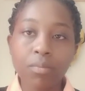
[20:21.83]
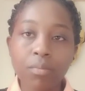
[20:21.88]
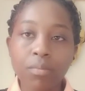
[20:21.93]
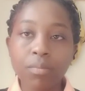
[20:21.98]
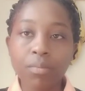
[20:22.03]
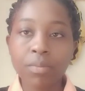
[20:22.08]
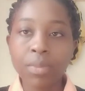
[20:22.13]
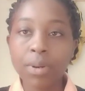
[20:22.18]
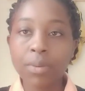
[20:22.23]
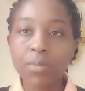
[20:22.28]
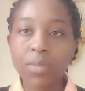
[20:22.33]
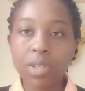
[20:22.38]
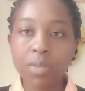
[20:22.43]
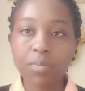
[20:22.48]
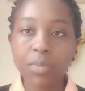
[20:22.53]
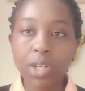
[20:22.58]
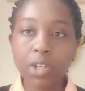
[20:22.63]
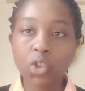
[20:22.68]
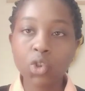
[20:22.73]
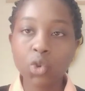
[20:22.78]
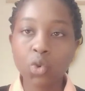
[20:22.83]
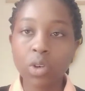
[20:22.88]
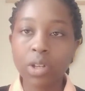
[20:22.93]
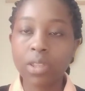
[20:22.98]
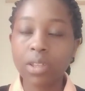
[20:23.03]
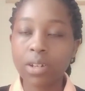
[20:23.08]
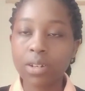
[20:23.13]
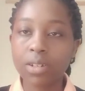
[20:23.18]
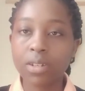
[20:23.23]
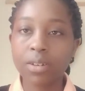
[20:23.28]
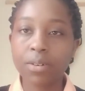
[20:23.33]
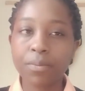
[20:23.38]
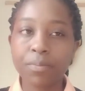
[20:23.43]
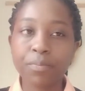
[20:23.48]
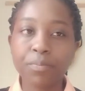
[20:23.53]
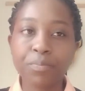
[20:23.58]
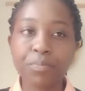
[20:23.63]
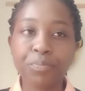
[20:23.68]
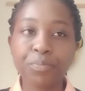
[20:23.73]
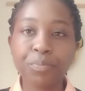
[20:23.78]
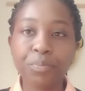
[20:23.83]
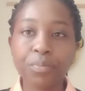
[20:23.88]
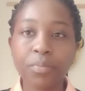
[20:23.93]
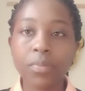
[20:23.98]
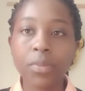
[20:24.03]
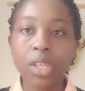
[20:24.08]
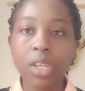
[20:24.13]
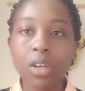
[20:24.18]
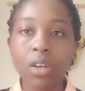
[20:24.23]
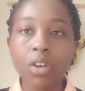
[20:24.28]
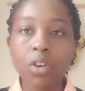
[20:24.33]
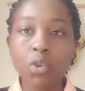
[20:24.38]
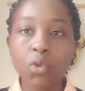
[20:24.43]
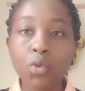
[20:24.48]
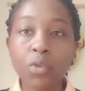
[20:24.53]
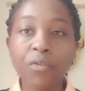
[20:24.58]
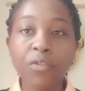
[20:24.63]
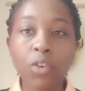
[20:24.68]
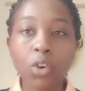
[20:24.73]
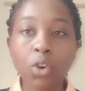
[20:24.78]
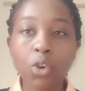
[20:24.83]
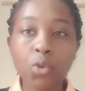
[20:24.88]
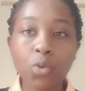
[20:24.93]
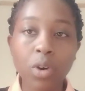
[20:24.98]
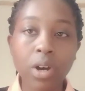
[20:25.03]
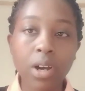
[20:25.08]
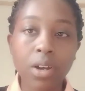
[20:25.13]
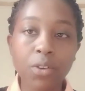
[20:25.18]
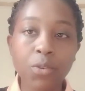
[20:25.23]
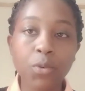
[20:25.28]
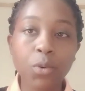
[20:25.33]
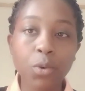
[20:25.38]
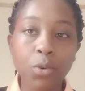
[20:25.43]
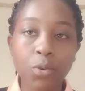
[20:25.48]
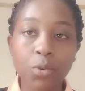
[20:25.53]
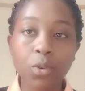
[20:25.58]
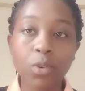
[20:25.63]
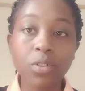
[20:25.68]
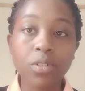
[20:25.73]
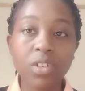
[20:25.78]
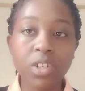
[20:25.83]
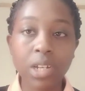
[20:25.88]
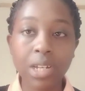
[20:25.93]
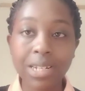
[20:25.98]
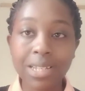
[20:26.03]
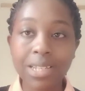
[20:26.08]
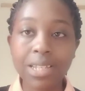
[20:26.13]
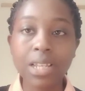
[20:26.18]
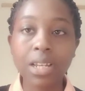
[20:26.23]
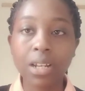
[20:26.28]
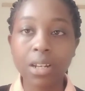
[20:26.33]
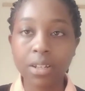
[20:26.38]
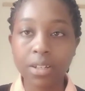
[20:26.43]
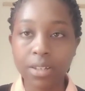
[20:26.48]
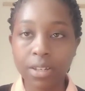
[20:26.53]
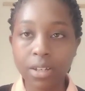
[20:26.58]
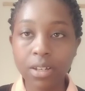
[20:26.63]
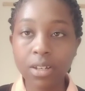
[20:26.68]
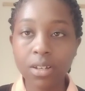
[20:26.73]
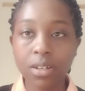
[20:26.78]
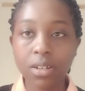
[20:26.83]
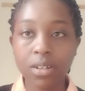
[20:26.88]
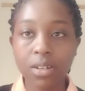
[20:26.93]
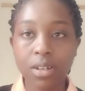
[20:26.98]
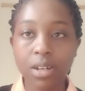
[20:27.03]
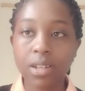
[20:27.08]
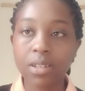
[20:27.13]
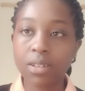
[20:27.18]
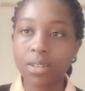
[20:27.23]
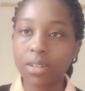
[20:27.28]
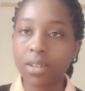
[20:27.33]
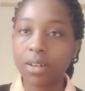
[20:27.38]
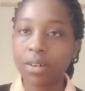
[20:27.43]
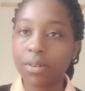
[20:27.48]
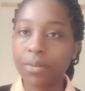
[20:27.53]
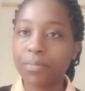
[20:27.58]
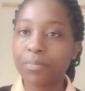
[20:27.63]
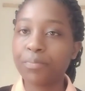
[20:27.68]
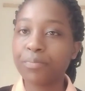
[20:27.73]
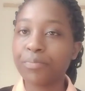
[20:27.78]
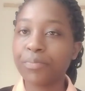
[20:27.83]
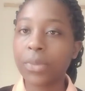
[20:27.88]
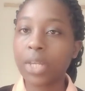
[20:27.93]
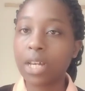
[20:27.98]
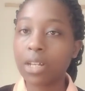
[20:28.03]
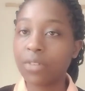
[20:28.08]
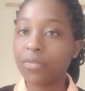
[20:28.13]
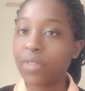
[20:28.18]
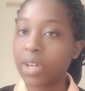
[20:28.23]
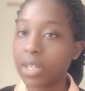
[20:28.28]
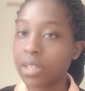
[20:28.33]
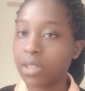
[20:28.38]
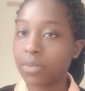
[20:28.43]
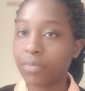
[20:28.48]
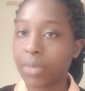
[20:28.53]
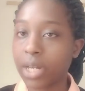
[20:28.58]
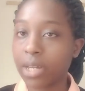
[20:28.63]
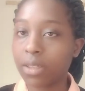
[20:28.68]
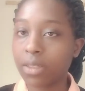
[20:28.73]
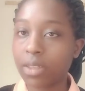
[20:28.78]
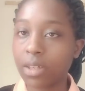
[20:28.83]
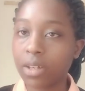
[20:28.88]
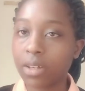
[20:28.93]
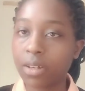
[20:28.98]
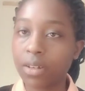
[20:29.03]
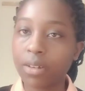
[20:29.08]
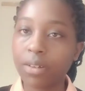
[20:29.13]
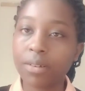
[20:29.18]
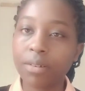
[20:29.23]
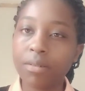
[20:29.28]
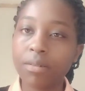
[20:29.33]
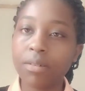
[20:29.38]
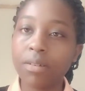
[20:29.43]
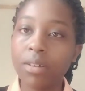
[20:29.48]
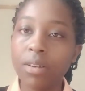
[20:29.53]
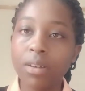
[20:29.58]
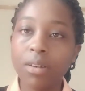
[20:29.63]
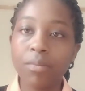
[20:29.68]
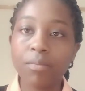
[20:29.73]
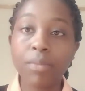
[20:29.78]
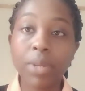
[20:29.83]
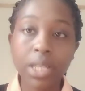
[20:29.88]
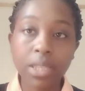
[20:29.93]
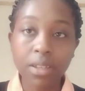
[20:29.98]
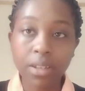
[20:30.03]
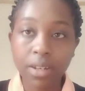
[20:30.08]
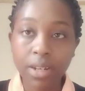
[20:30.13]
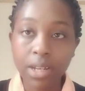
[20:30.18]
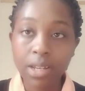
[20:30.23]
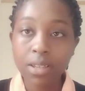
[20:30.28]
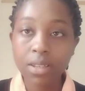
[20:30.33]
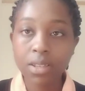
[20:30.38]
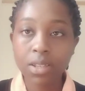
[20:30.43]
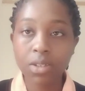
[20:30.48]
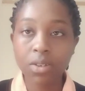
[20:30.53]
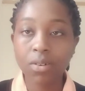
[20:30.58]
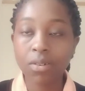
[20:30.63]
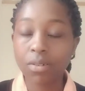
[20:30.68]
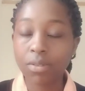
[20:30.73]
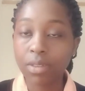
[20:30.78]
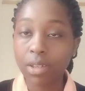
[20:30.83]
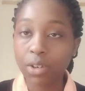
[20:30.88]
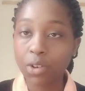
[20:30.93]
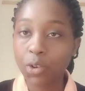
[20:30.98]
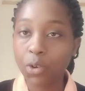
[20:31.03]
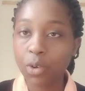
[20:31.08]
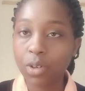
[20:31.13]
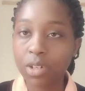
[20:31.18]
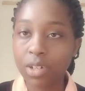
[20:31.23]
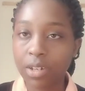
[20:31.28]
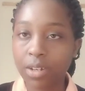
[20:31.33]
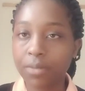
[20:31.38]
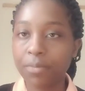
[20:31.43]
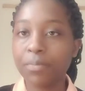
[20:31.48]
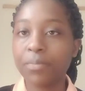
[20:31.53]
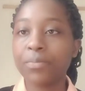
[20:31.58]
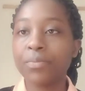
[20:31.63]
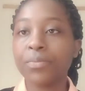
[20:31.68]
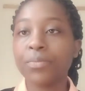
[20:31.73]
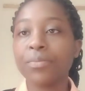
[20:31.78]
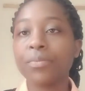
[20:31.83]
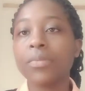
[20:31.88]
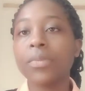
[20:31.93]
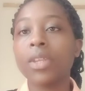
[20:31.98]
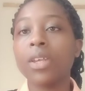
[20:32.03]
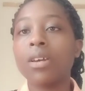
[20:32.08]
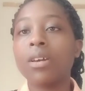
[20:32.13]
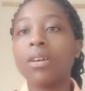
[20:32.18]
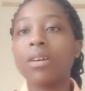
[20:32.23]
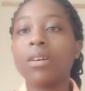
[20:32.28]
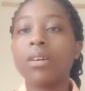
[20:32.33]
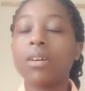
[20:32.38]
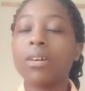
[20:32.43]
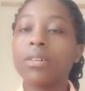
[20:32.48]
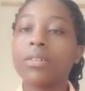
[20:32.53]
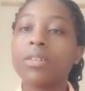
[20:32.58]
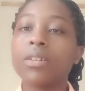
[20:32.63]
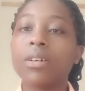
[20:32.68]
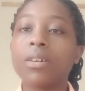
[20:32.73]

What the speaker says: Moms, make sure that you follow your child's clinic as advised by the nurse or the doctor. And